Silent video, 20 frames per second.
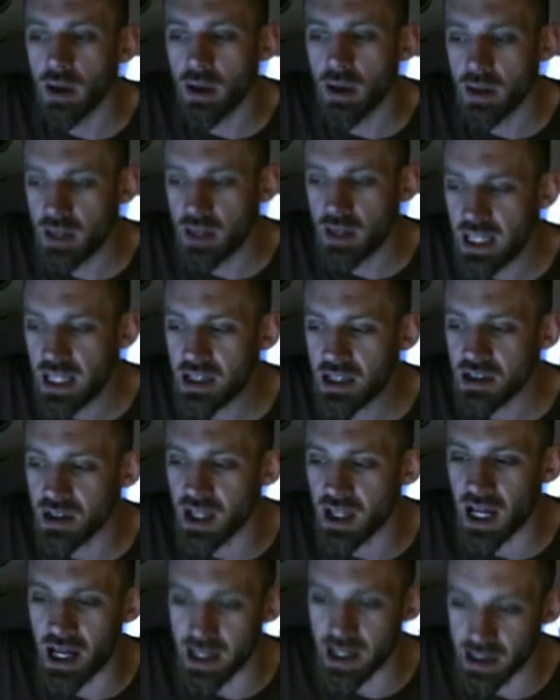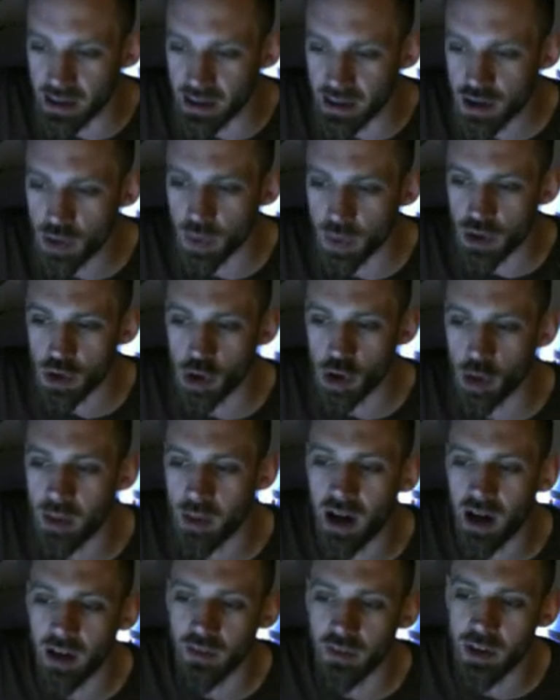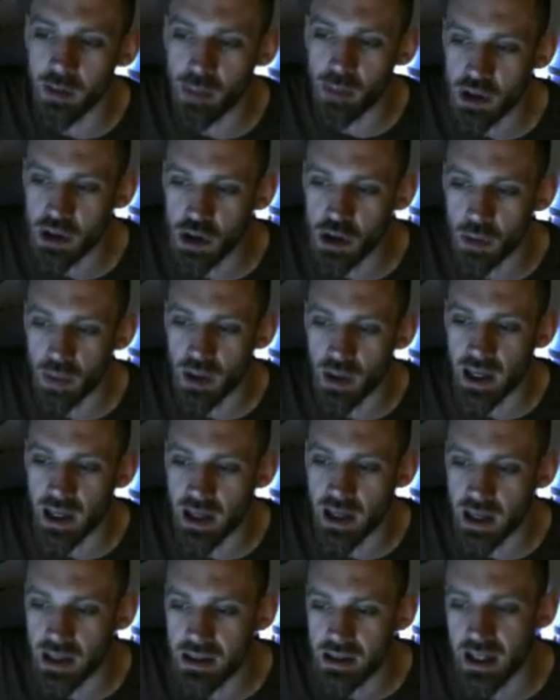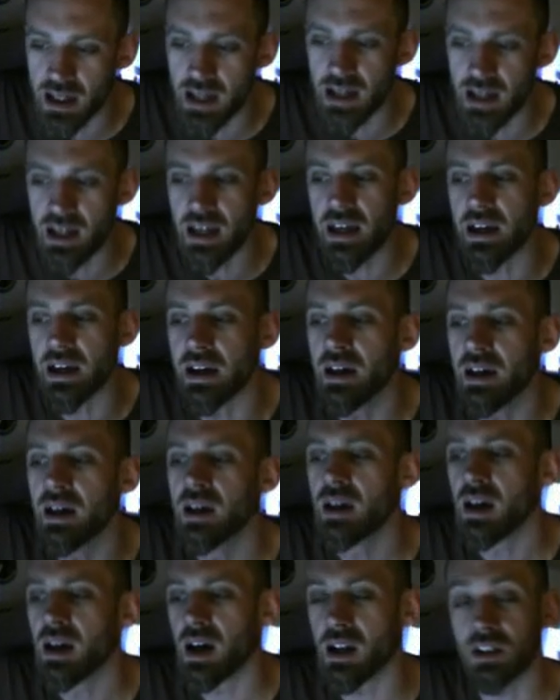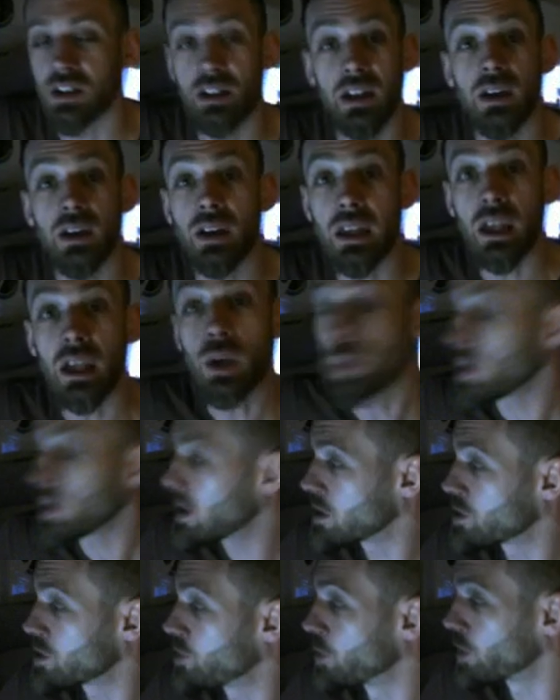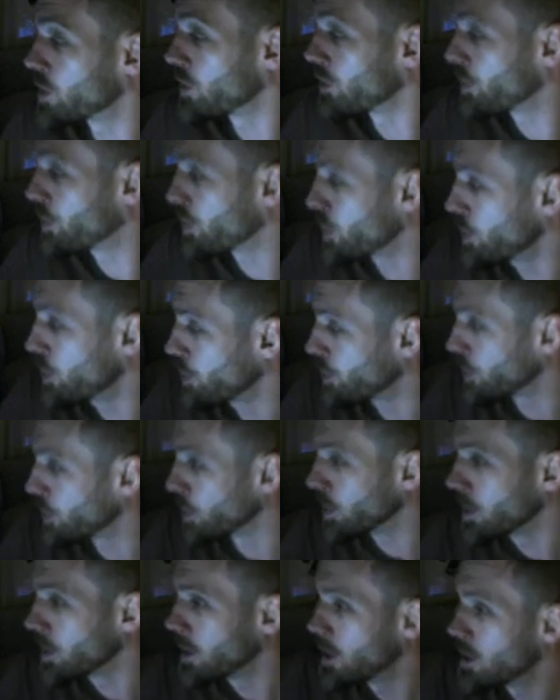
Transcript: these lines which come out of the bishop here and take here are still equally as fun and fruitful,